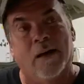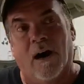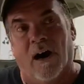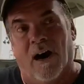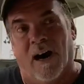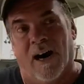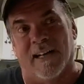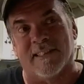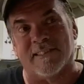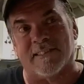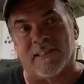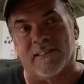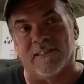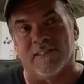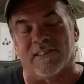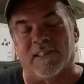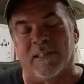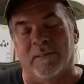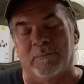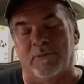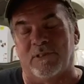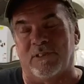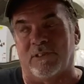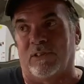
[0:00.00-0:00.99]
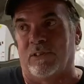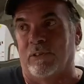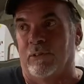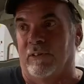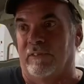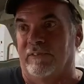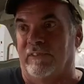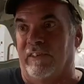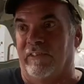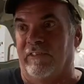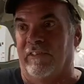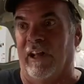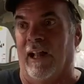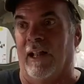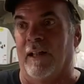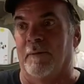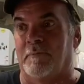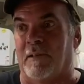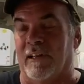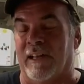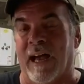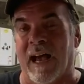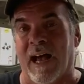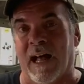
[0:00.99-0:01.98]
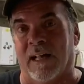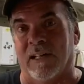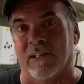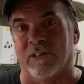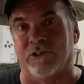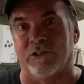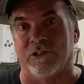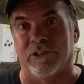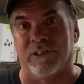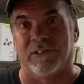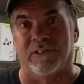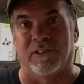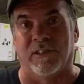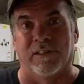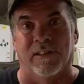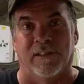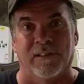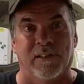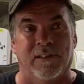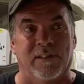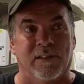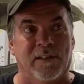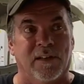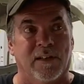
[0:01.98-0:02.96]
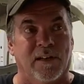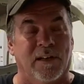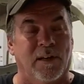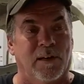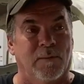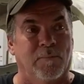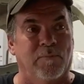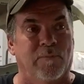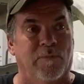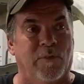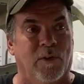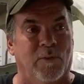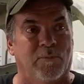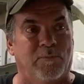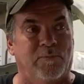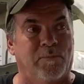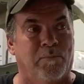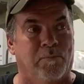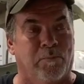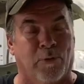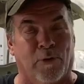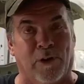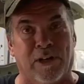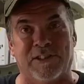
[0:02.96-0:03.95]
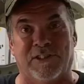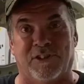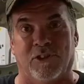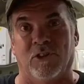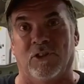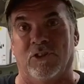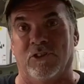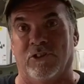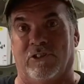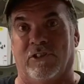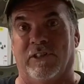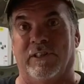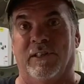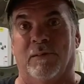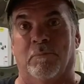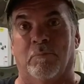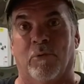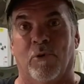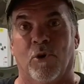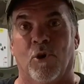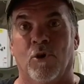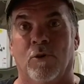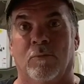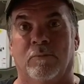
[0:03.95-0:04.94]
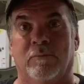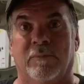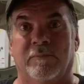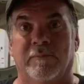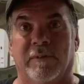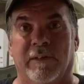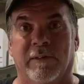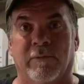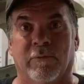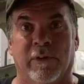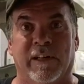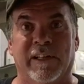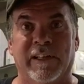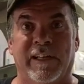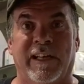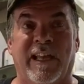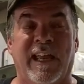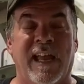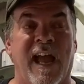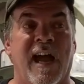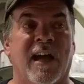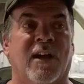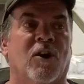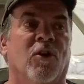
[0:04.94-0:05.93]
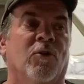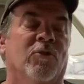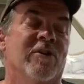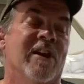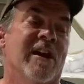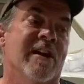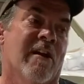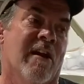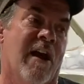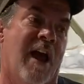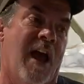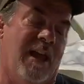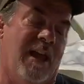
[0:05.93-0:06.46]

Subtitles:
Austin seems to have developed an allergy to the bristles in the broom and really can't go near it.